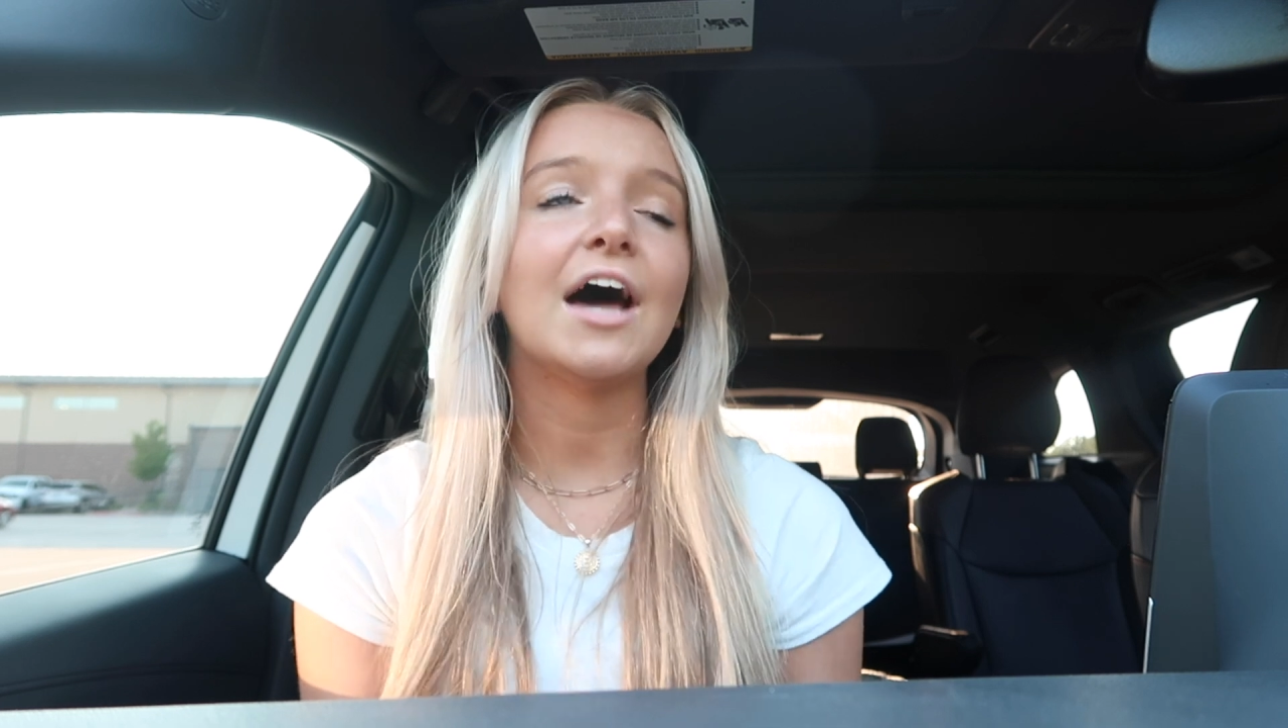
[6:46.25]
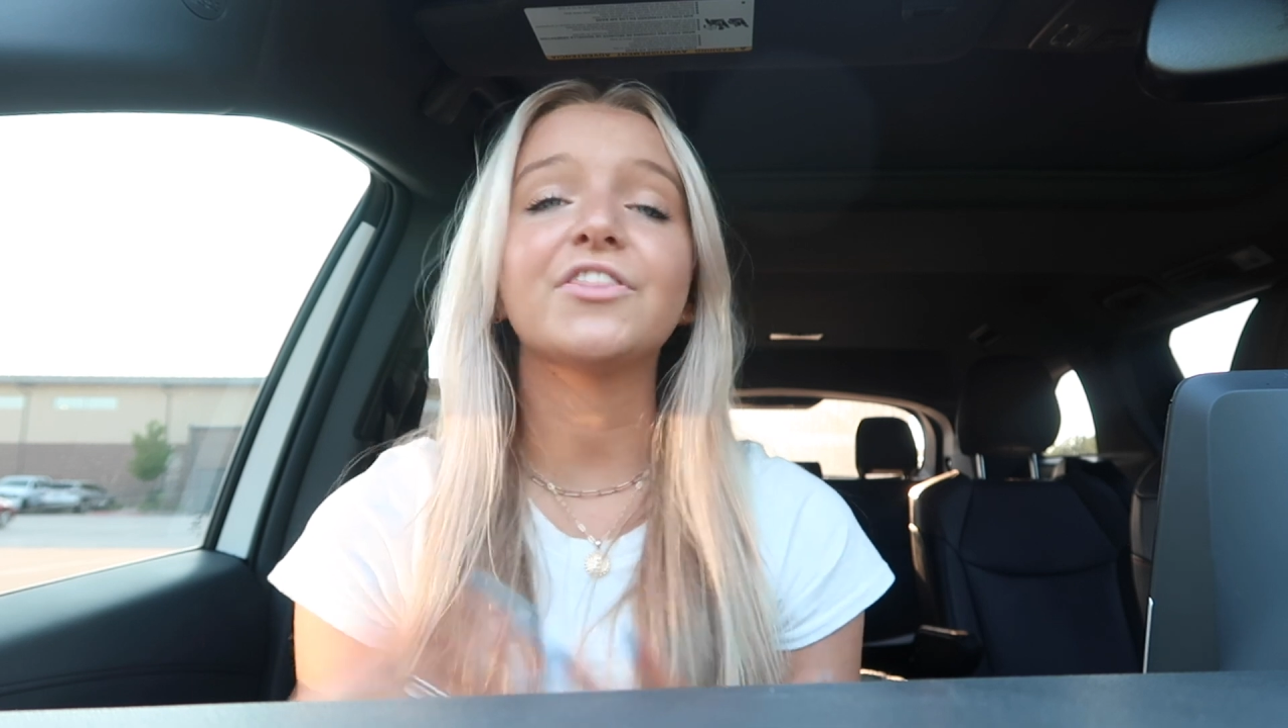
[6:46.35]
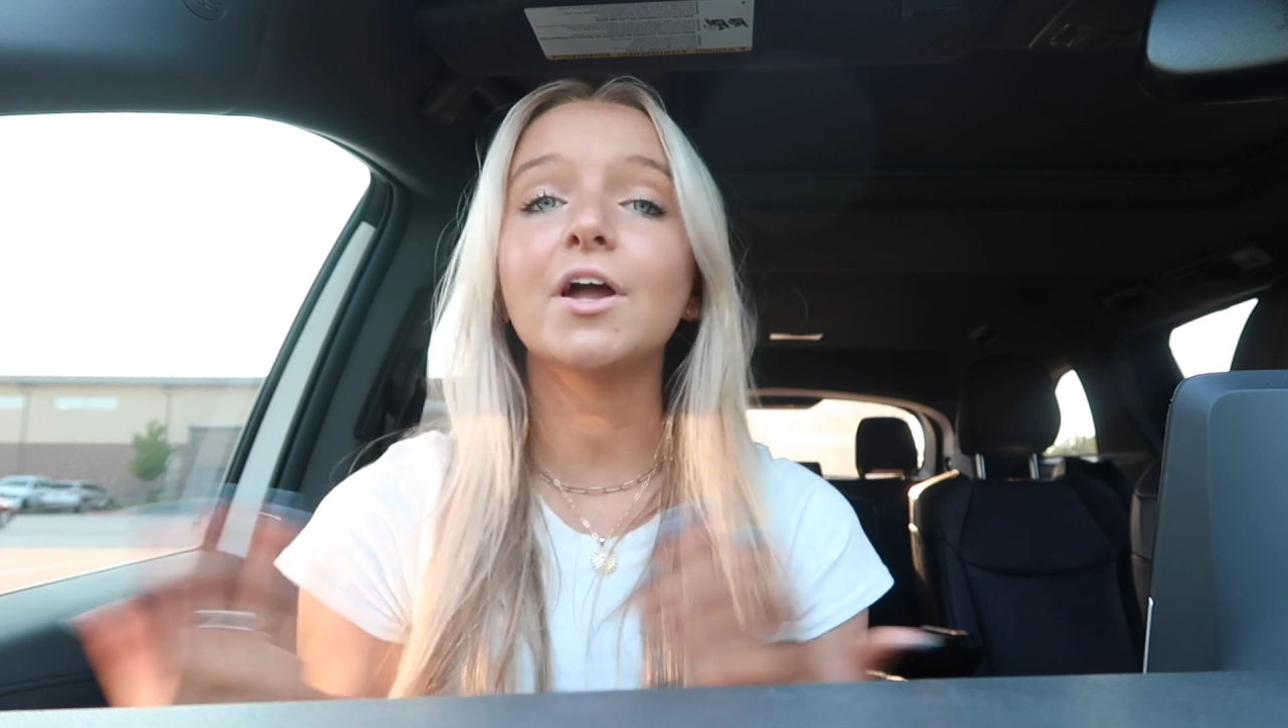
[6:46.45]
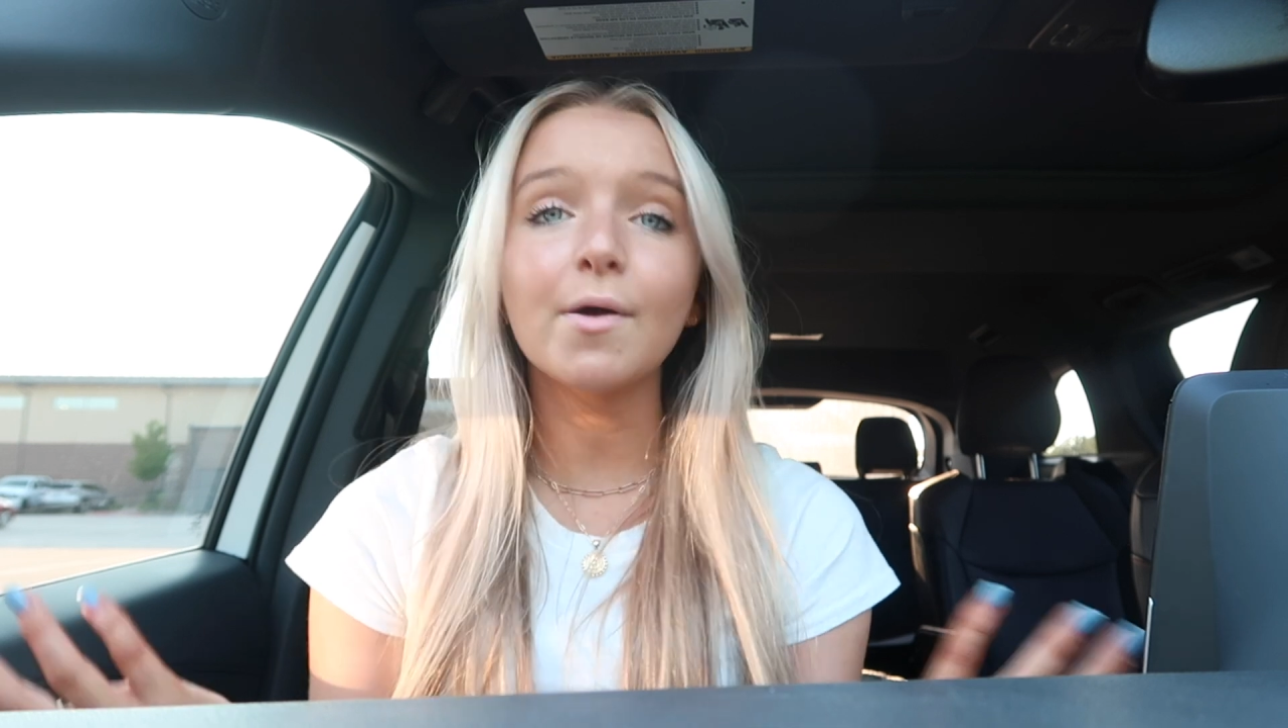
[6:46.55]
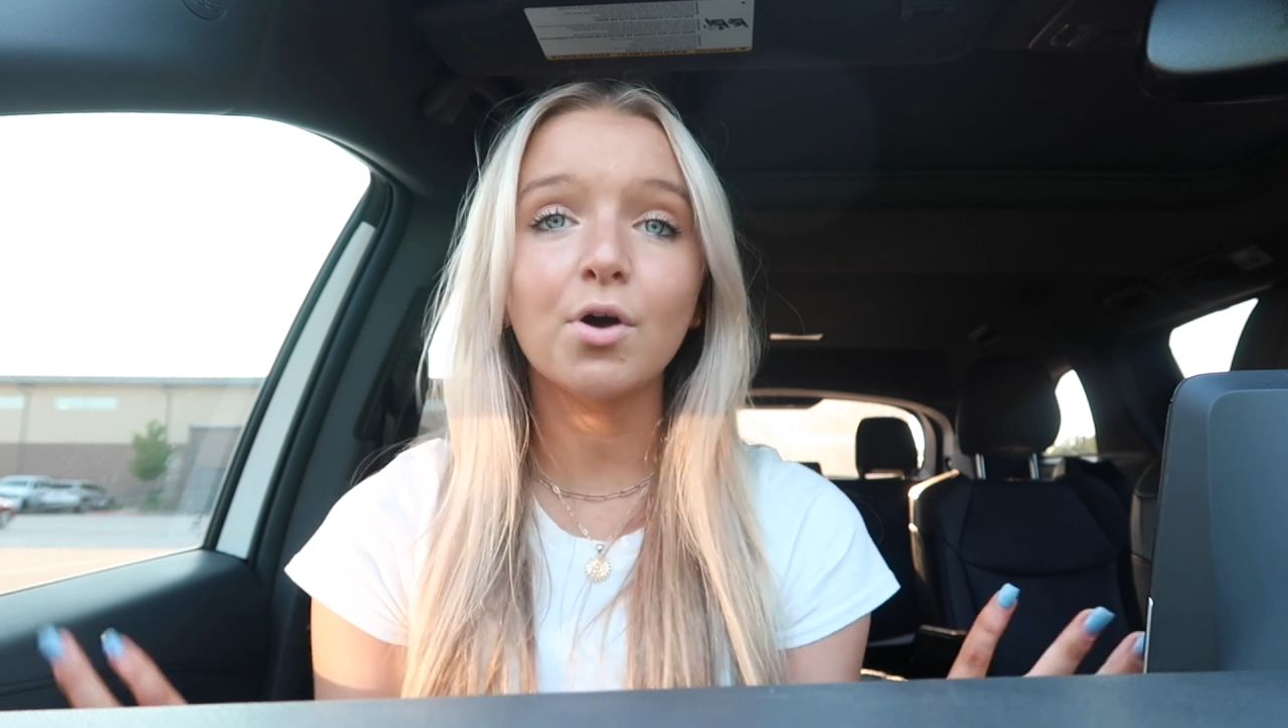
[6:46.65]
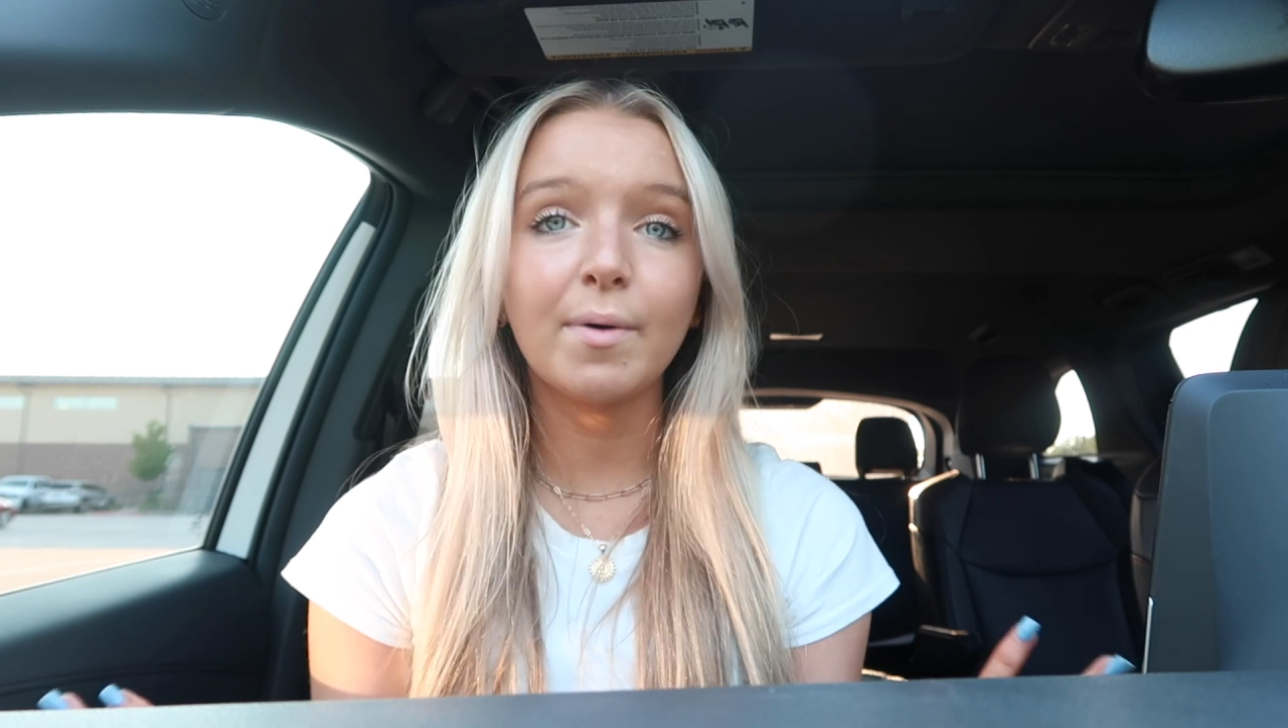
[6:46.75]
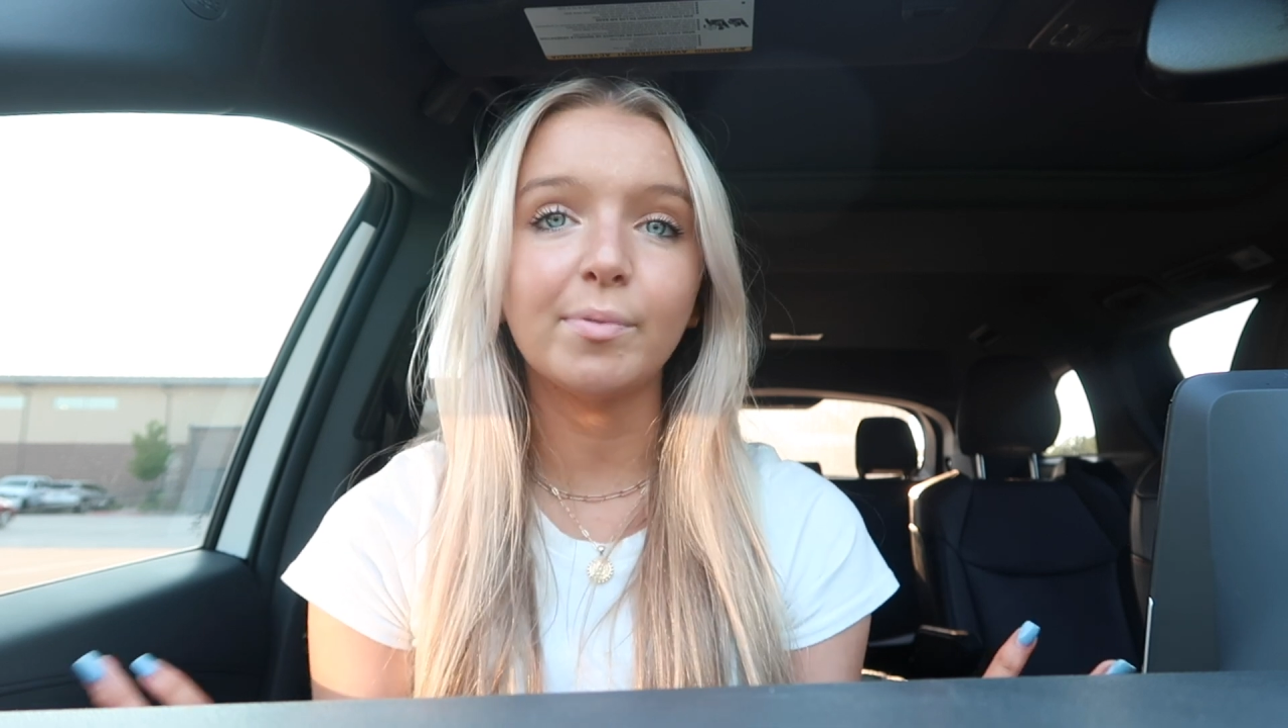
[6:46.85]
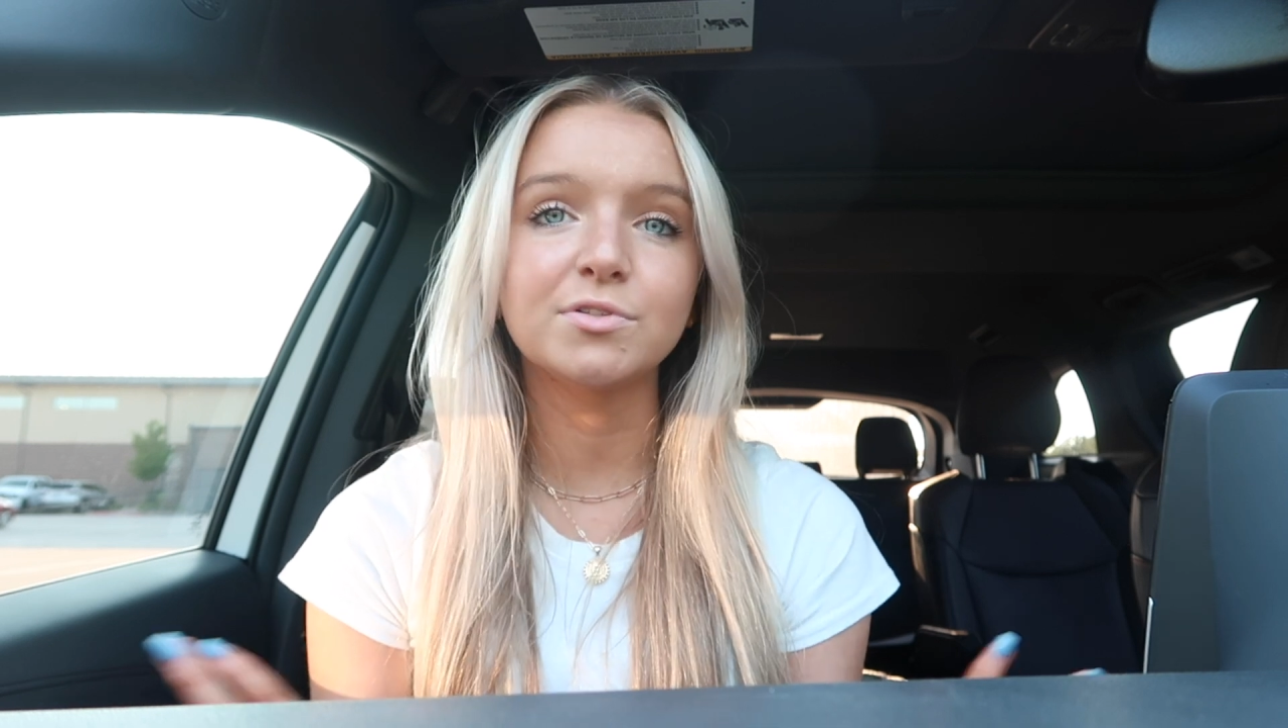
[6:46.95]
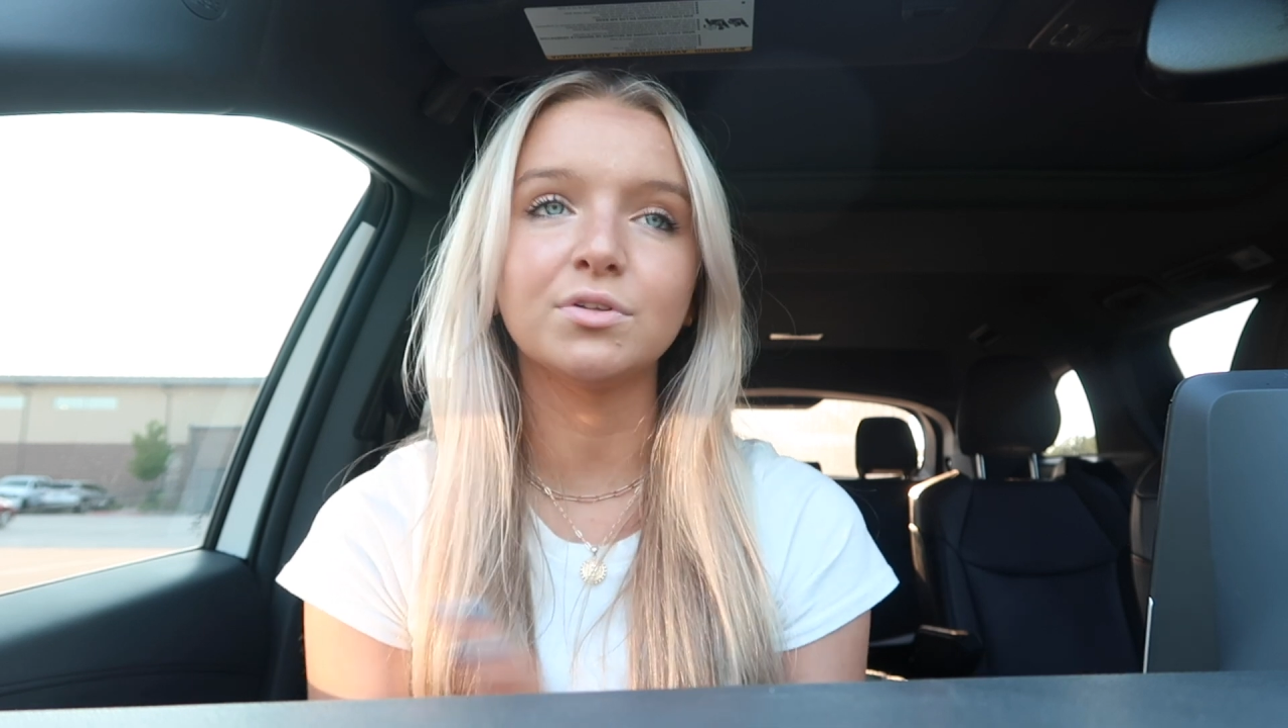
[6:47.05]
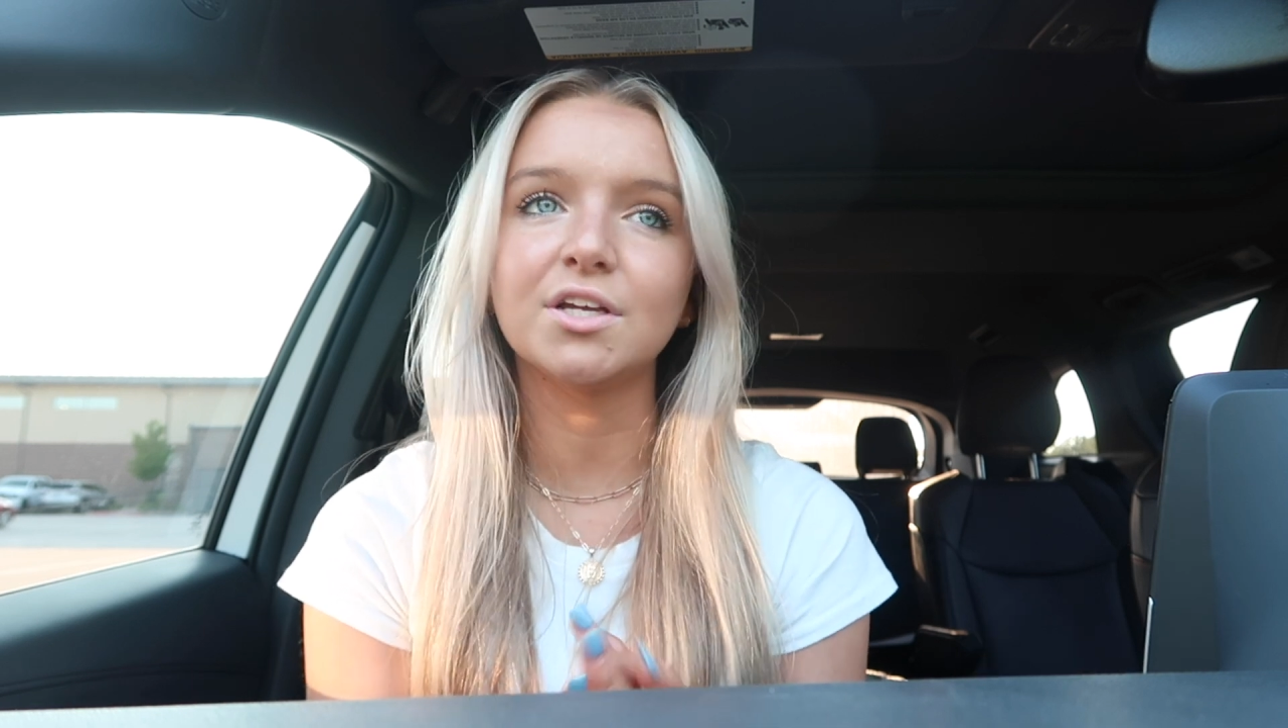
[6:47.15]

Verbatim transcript: I thought about going to public school